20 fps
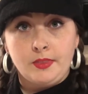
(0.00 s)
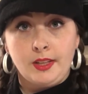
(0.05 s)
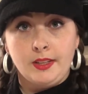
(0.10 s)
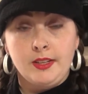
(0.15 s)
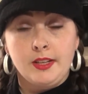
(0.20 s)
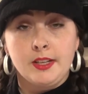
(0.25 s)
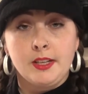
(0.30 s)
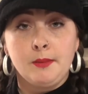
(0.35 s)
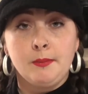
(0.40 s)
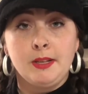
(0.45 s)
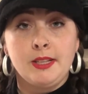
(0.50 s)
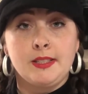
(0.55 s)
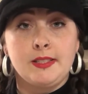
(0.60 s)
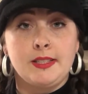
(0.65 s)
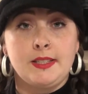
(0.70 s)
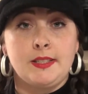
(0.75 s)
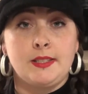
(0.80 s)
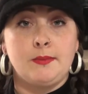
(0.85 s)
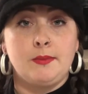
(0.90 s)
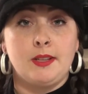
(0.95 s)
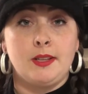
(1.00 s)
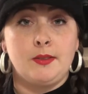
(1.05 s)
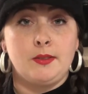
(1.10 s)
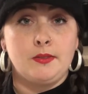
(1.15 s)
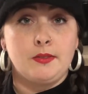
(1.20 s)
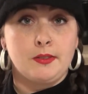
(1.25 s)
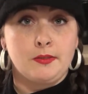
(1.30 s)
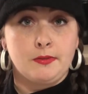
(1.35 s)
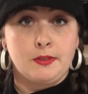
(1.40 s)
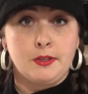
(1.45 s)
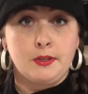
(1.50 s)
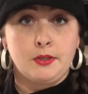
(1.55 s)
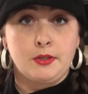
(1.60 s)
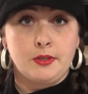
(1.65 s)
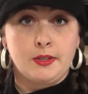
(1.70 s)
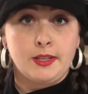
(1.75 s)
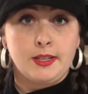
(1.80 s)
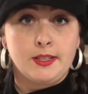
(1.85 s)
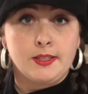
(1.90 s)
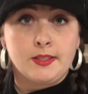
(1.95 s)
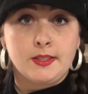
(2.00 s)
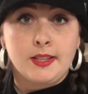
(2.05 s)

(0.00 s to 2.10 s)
Now you might see sometimes for fruit trees